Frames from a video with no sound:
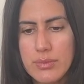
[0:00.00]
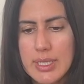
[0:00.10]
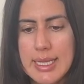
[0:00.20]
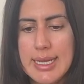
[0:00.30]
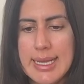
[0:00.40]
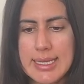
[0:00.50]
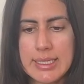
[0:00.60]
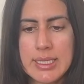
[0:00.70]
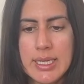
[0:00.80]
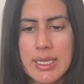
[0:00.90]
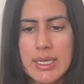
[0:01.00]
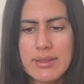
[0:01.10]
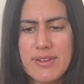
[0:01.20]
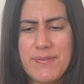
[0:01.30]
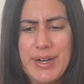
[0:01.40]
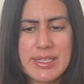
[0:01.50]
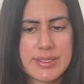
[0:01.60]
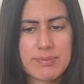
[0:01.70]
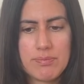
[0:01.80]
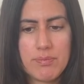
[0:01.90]
and the first
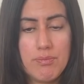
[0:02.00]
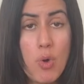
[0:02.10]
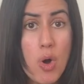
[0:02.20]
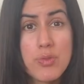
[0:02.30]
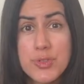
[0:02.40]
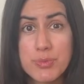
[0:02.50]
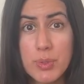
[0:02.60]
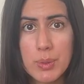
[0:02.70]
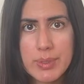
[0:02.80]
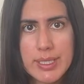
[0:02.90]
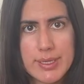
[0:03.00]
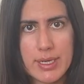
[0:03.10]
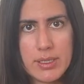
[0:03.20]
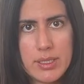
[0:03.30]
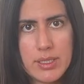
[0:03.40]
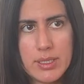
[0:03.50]
moms probably they are